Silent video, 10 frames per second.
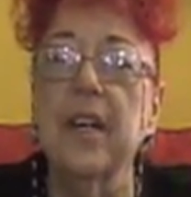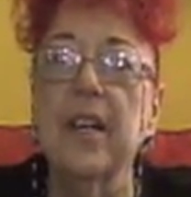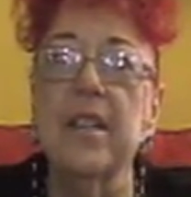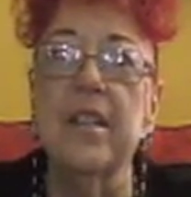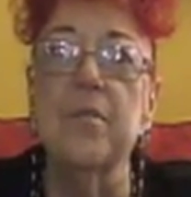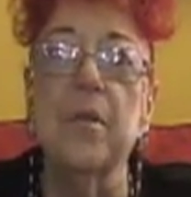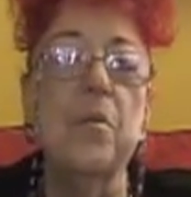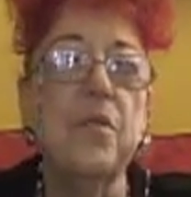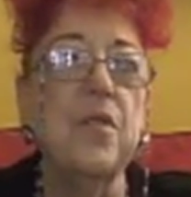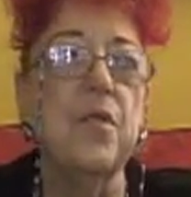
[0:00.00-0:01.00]
I said,
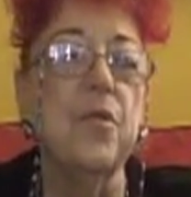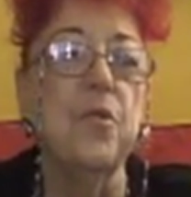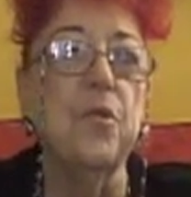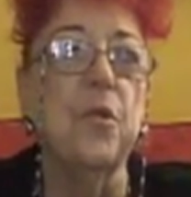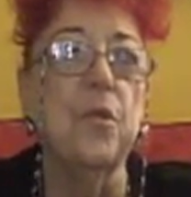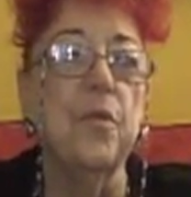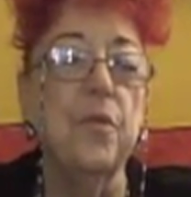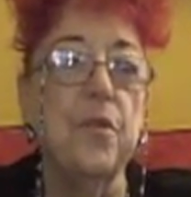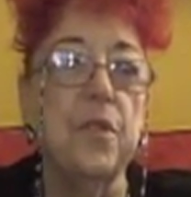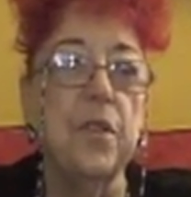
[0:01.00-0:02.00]
what was the social goal of
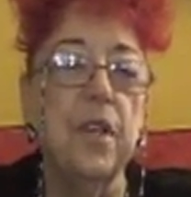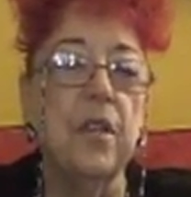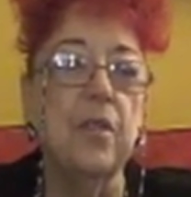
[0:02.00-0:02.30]
your salon?